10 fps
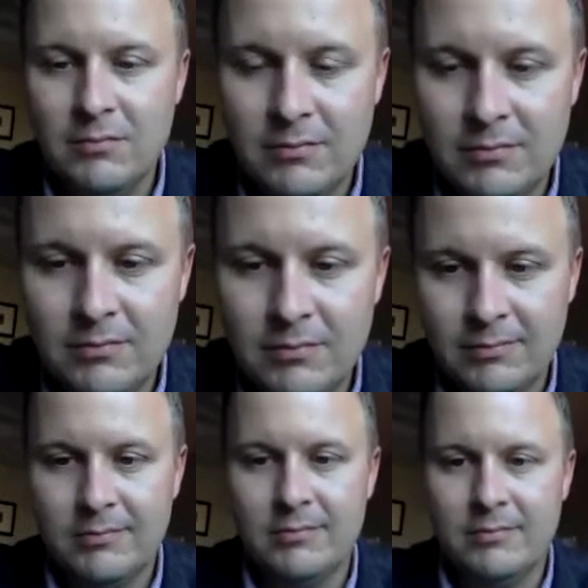
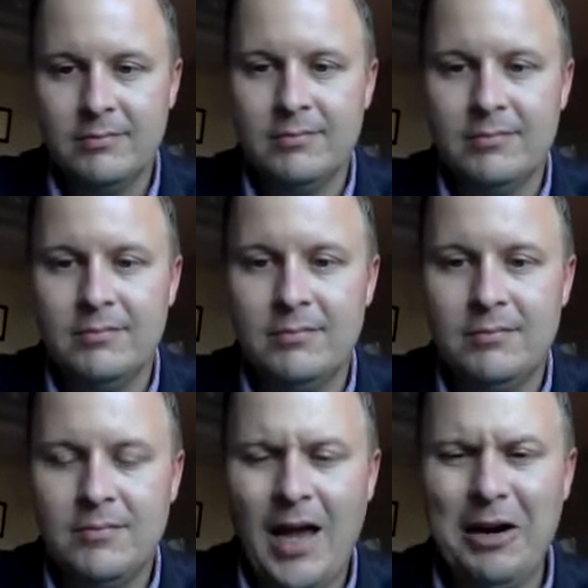
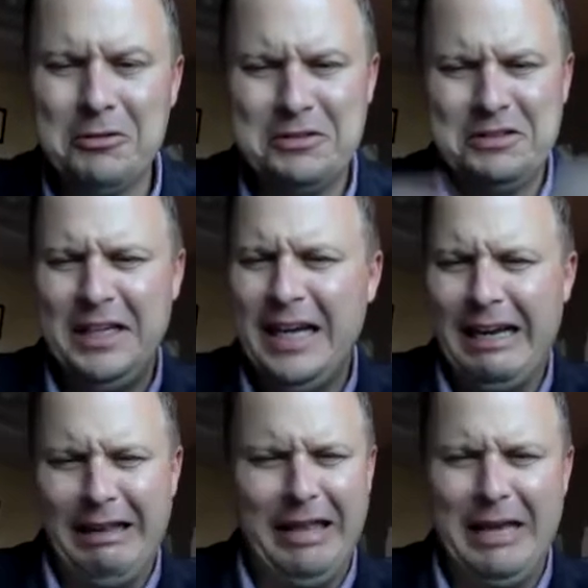I don't see
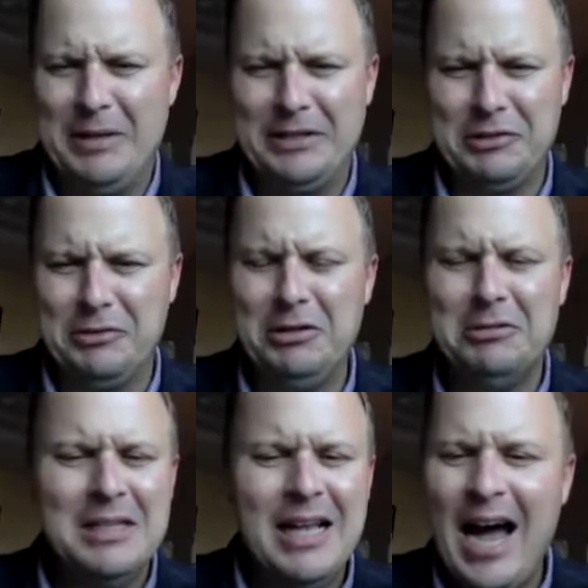anything, Mr. Roo.
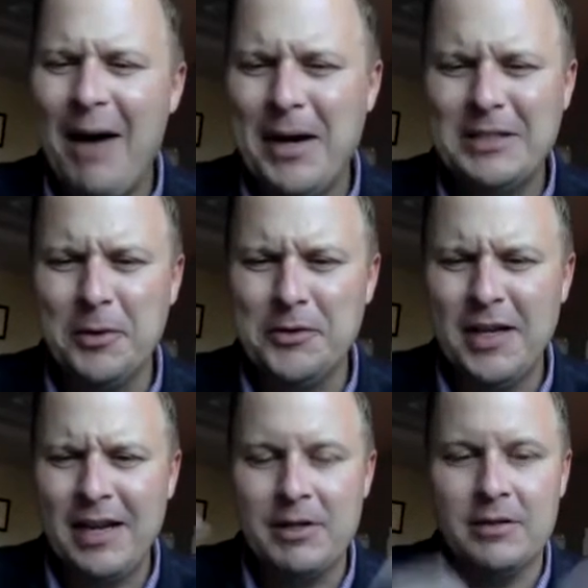How am I supposed to
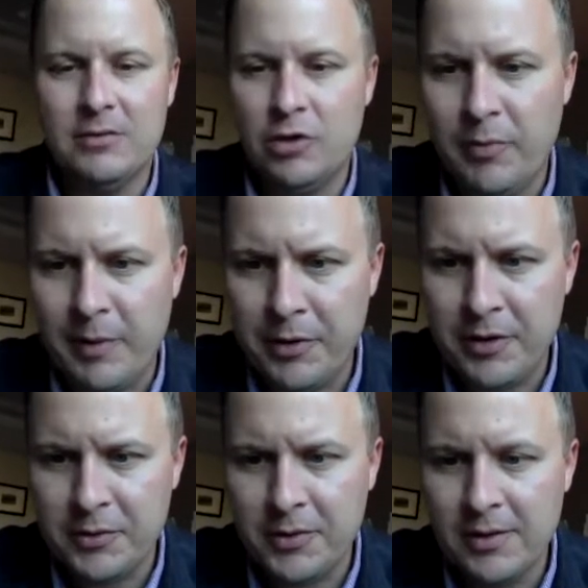name it? Do you remember
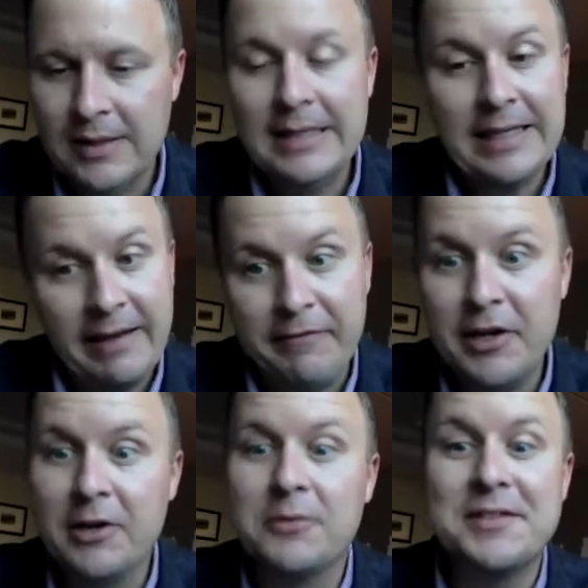this one? If you
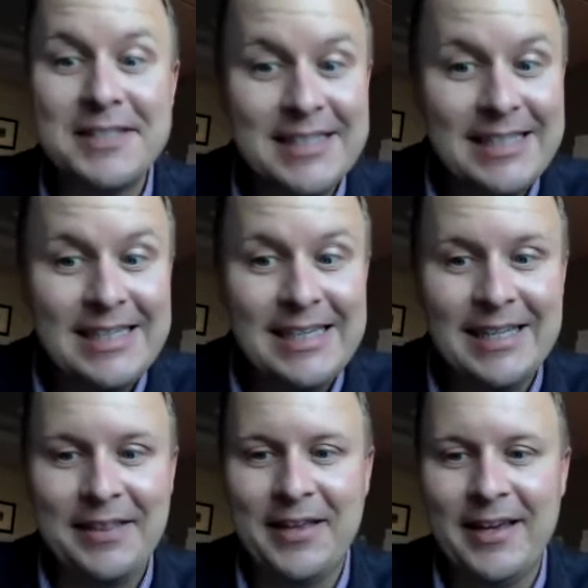don't see
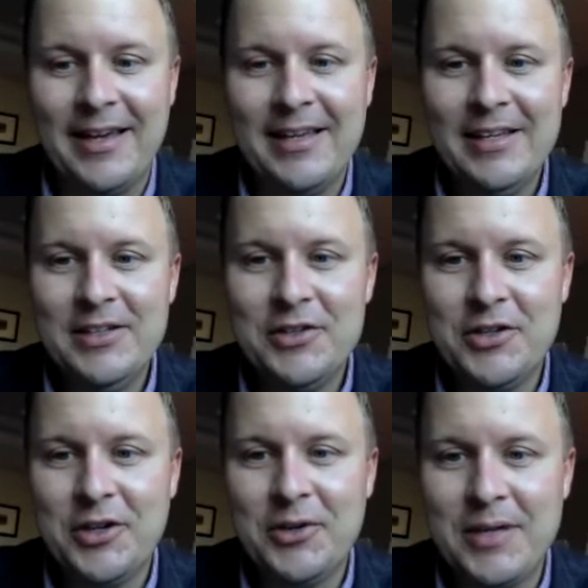anything,
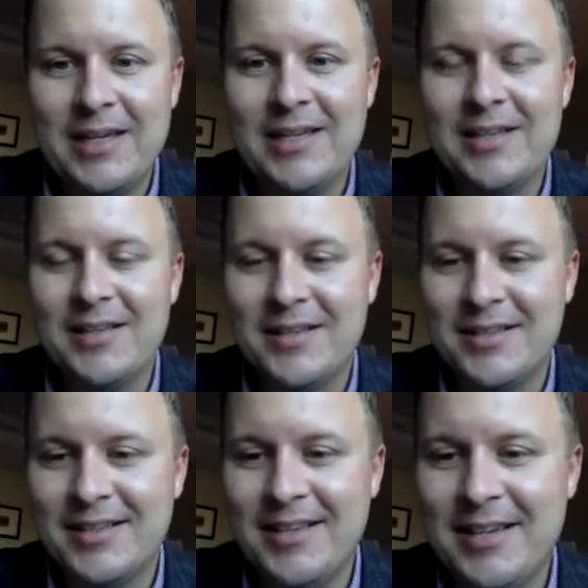do is
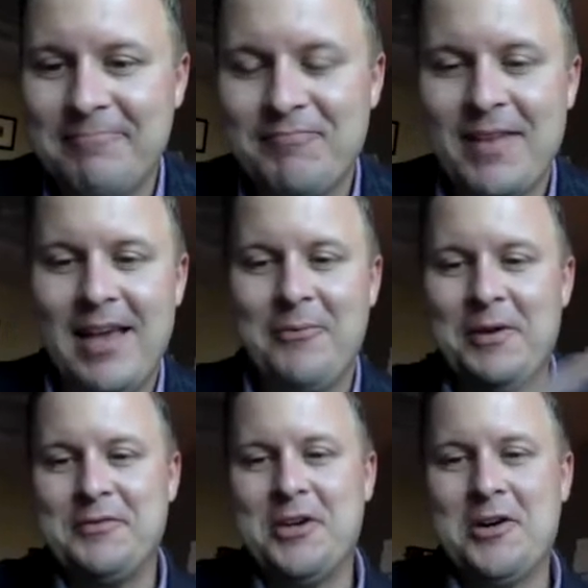C. And
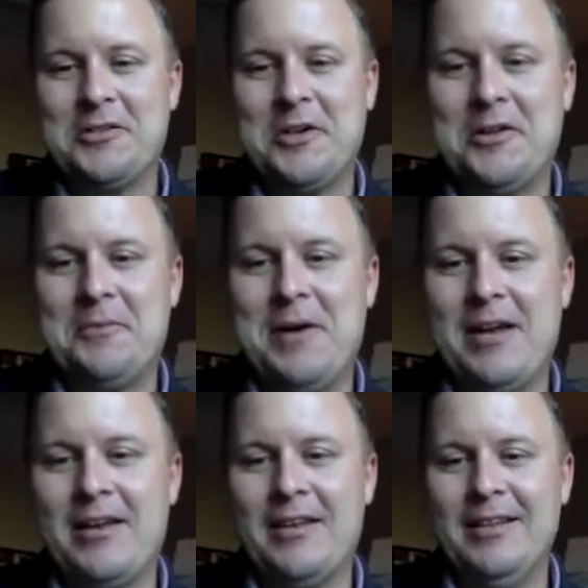we've talked all about
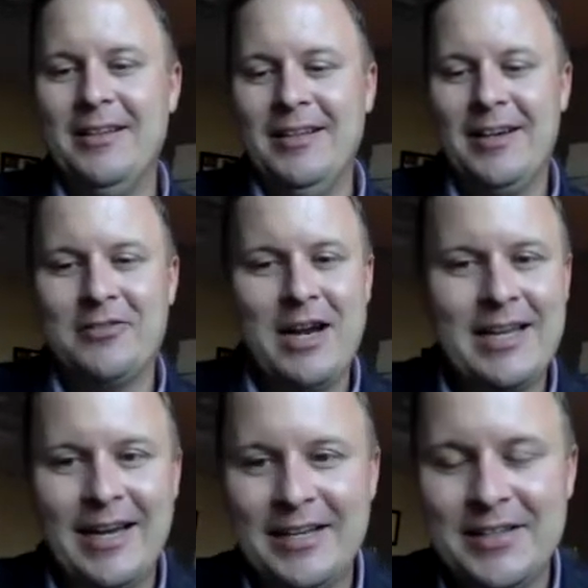it. All right, guys.